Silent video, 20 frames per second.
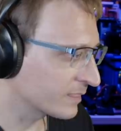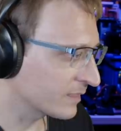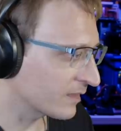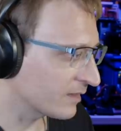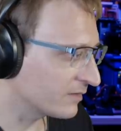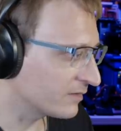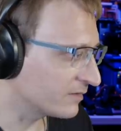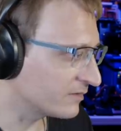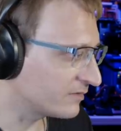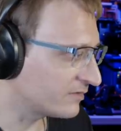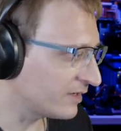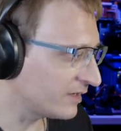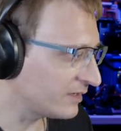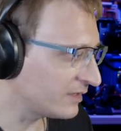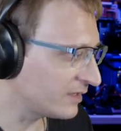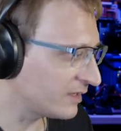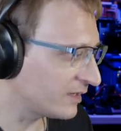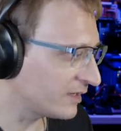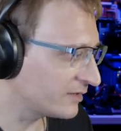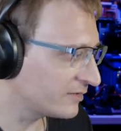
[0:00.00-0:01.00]
the
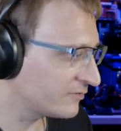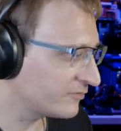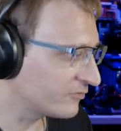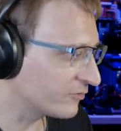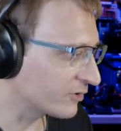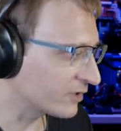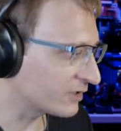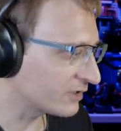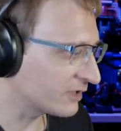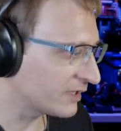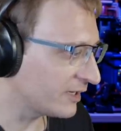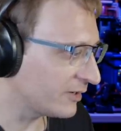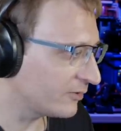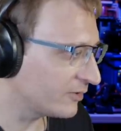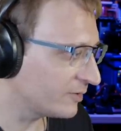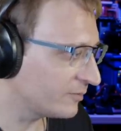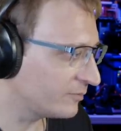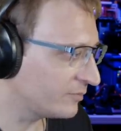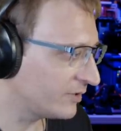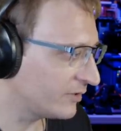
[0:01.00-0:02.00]
deadline for Cloud
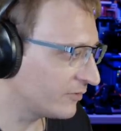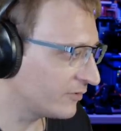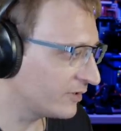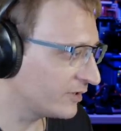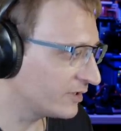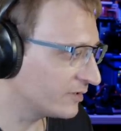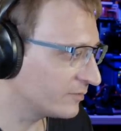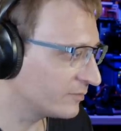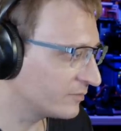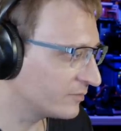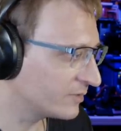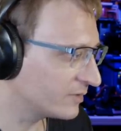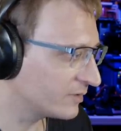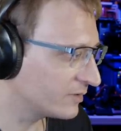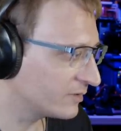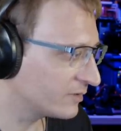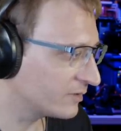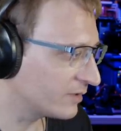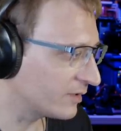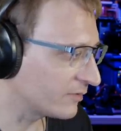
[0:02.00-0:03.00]
Imperium
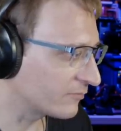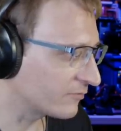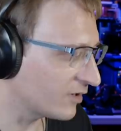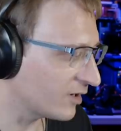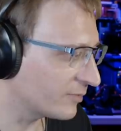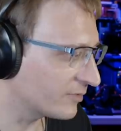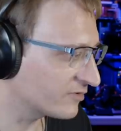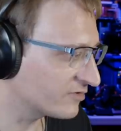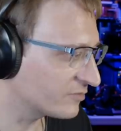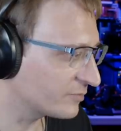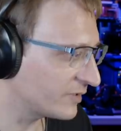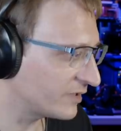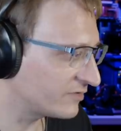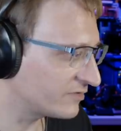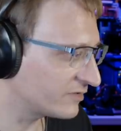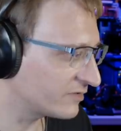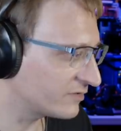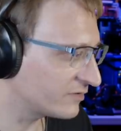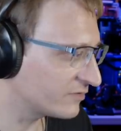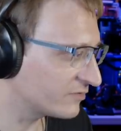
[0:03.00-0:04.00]
and Roberts
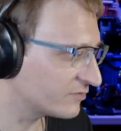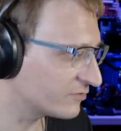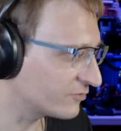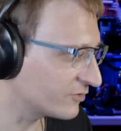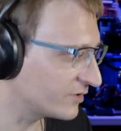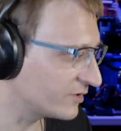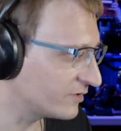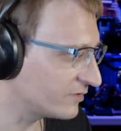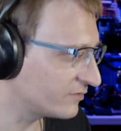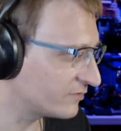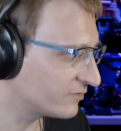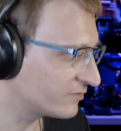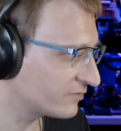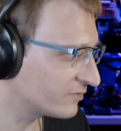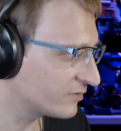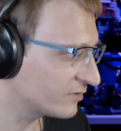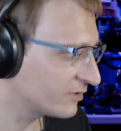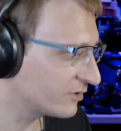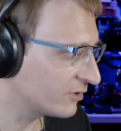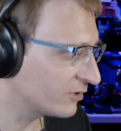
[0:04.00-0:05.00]
Space Industries
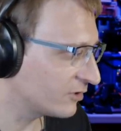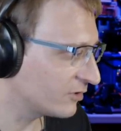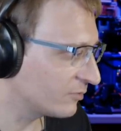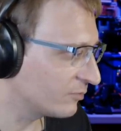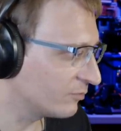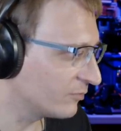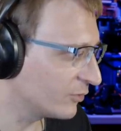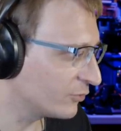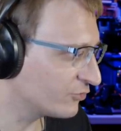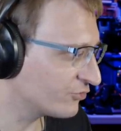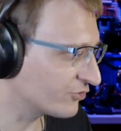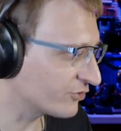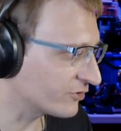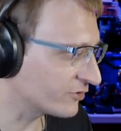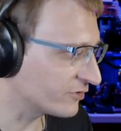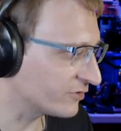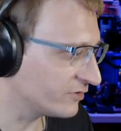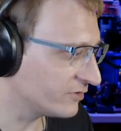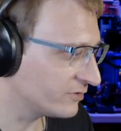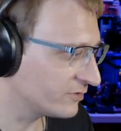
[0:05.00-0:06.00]

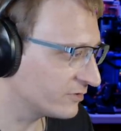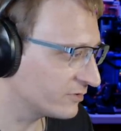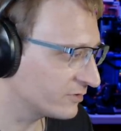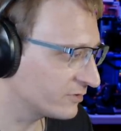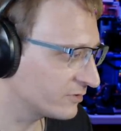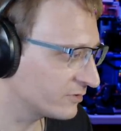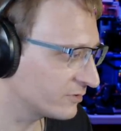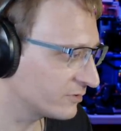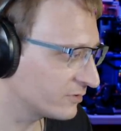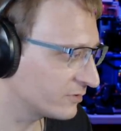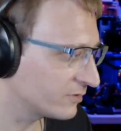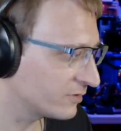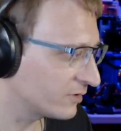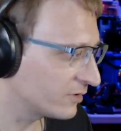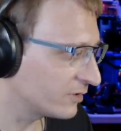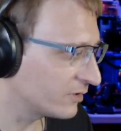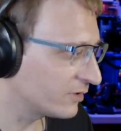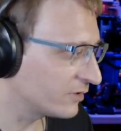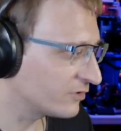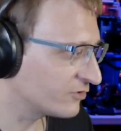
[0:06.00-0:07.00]
motion
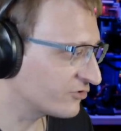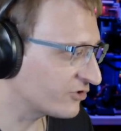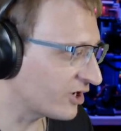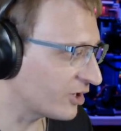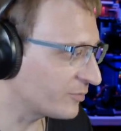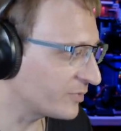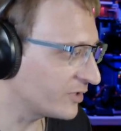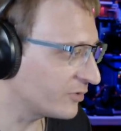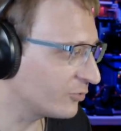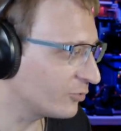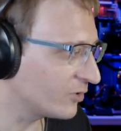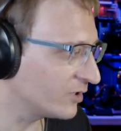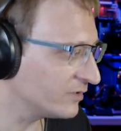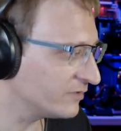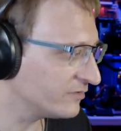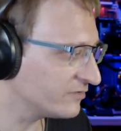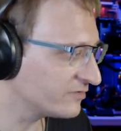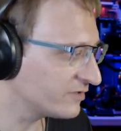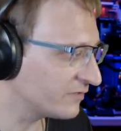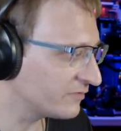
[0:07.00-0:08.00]
shall be
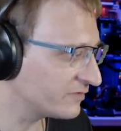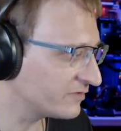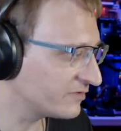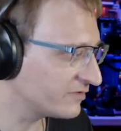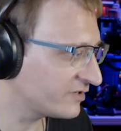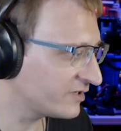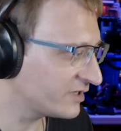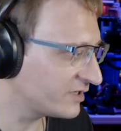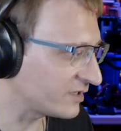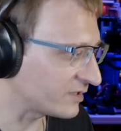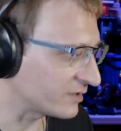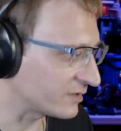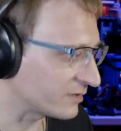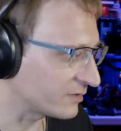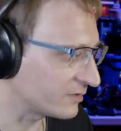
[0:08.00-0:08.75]
117.